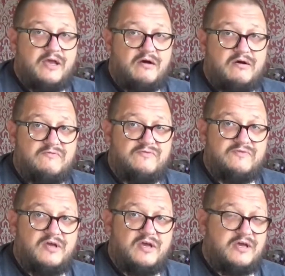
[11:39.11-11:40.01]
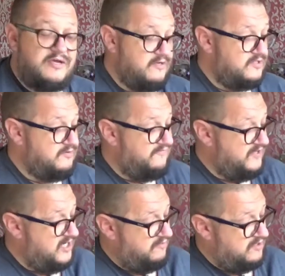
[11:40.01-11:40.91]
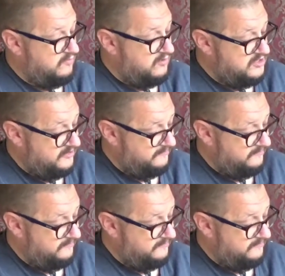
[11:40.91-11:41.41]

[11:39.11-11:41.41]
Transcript: of doing video underwater,